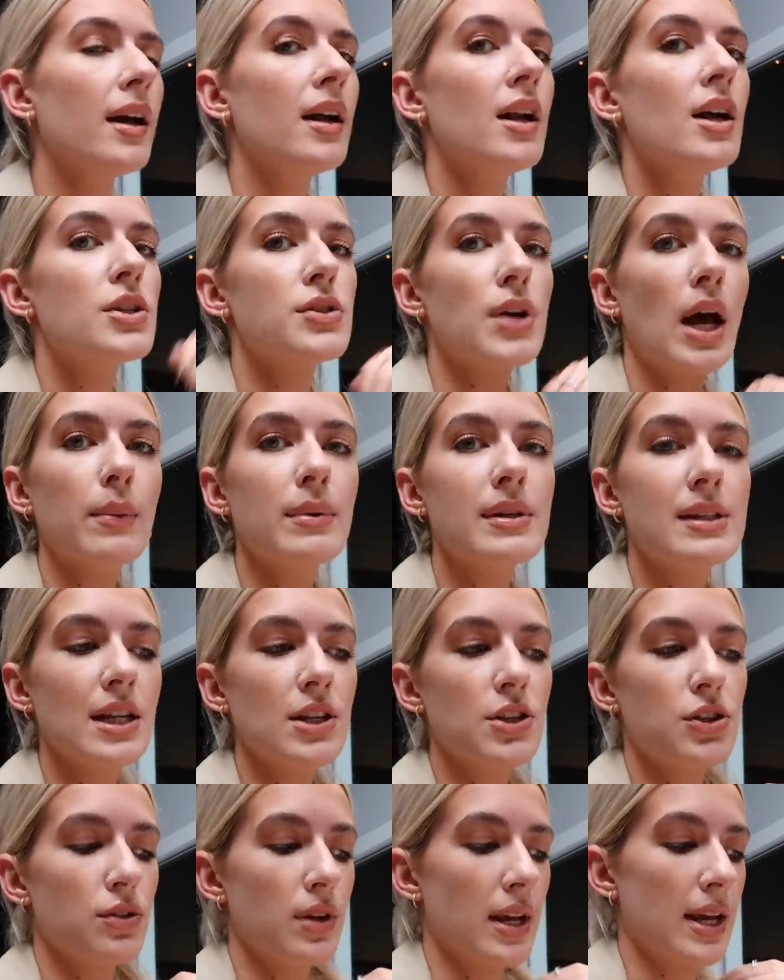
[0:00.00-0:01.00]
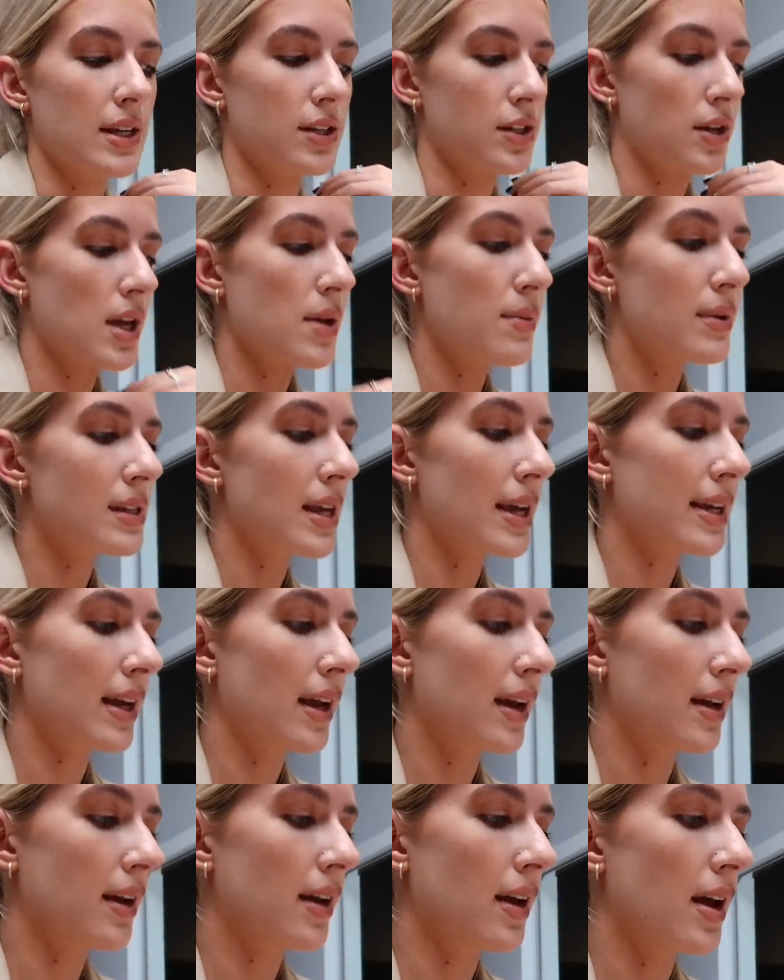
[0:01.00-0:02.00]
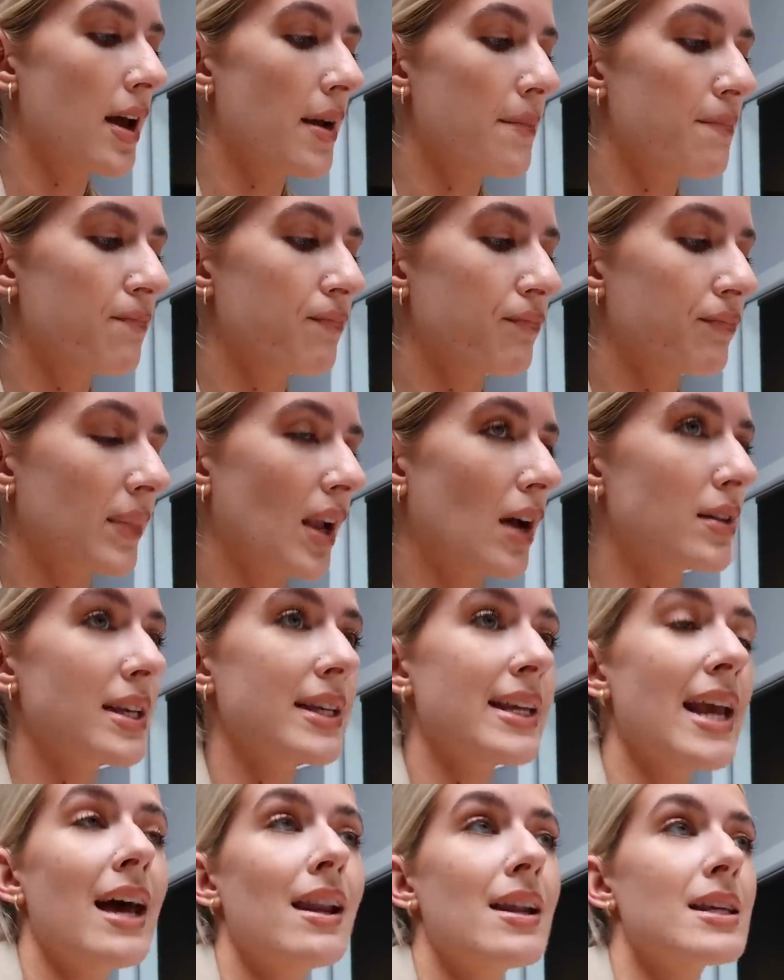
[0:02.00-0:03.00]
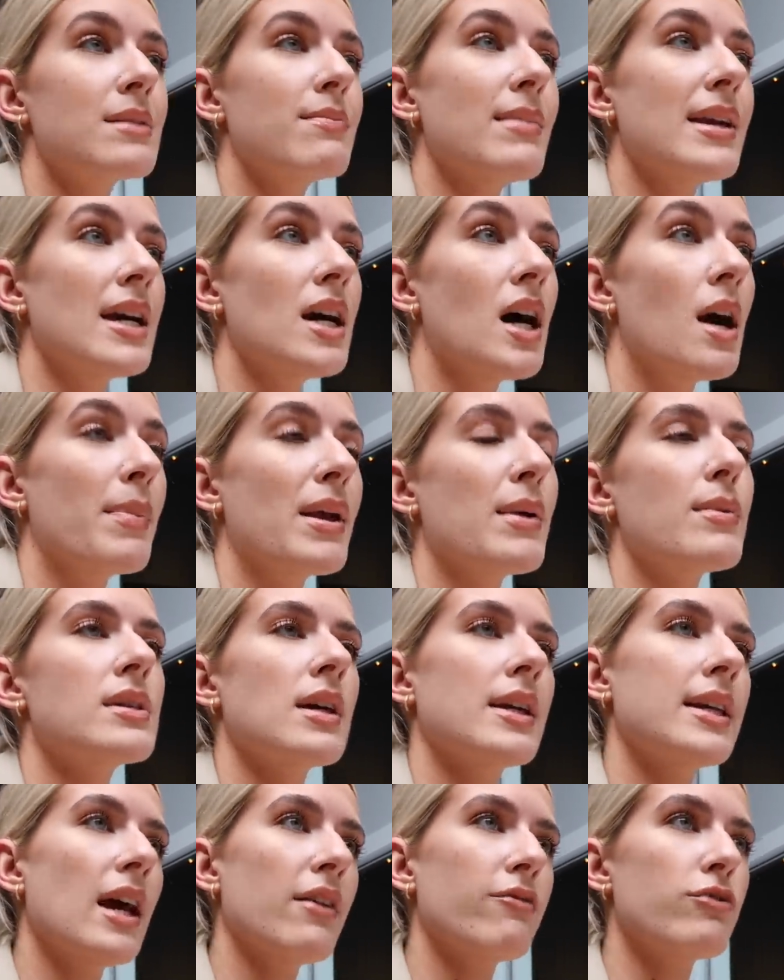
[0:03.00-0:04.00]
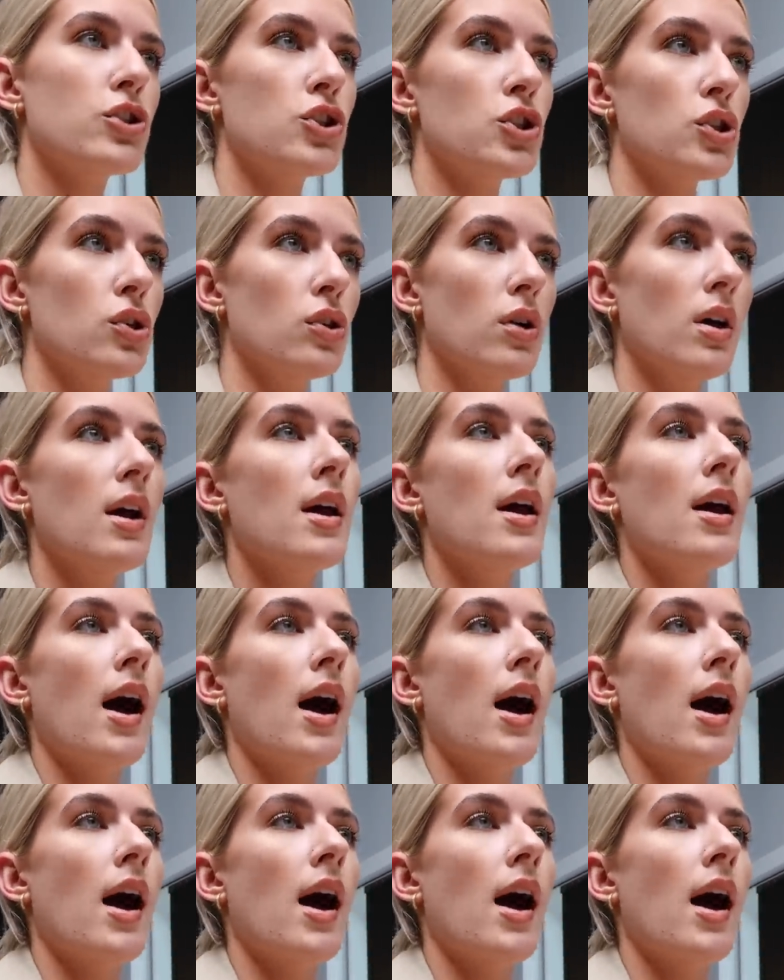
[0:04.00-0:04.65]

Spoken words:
It? So I was literally, so he was like, I was like, yeah, let's meet up. He was like, yeah, for sure.